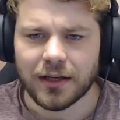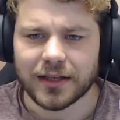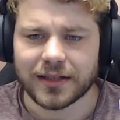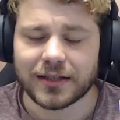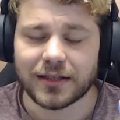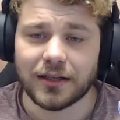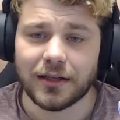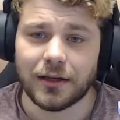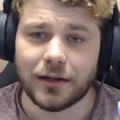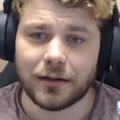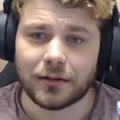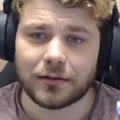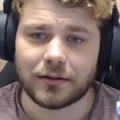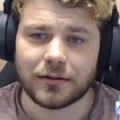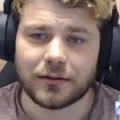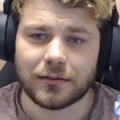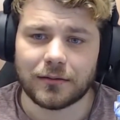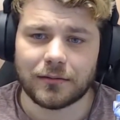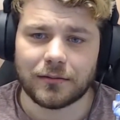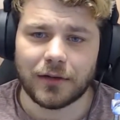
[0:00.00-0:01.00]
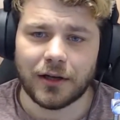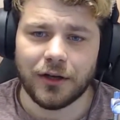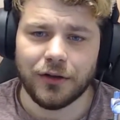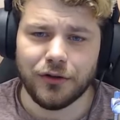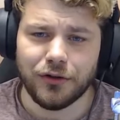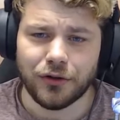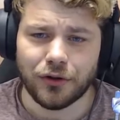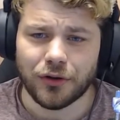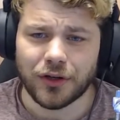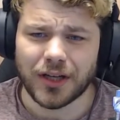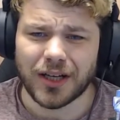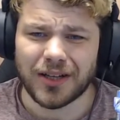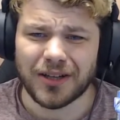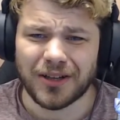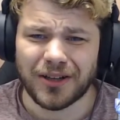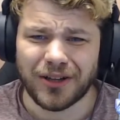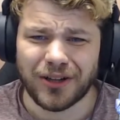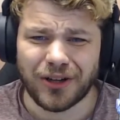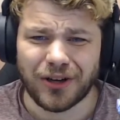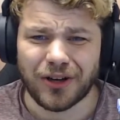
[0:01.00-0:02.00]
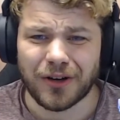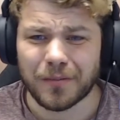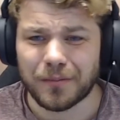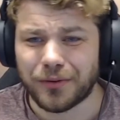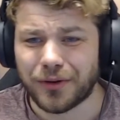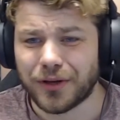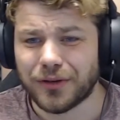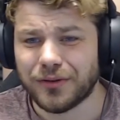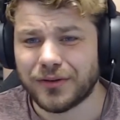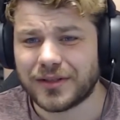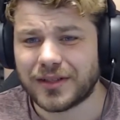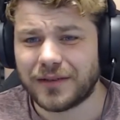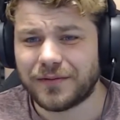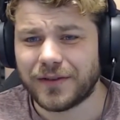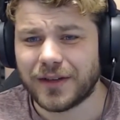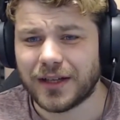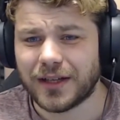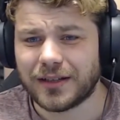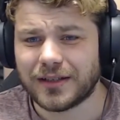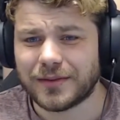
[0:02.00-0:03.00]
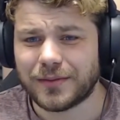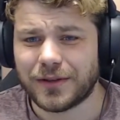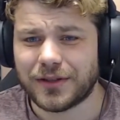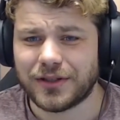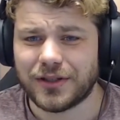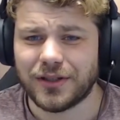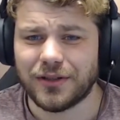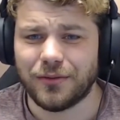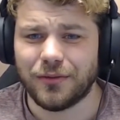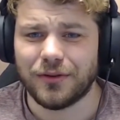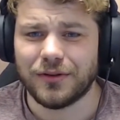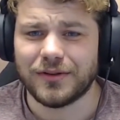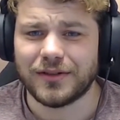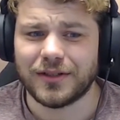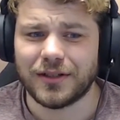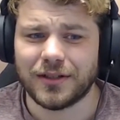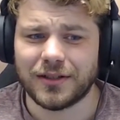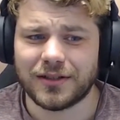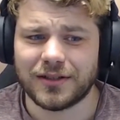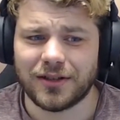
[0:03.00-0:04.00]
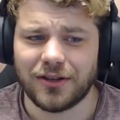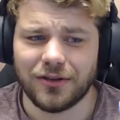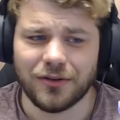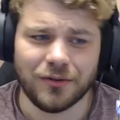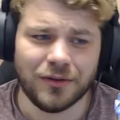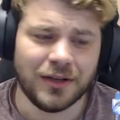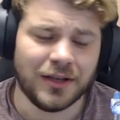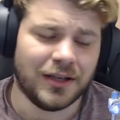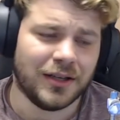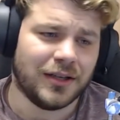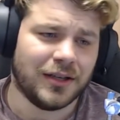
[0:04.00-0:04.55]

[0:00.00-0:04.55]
it's going to annoy a lot of pros, I think, especially the ones that are so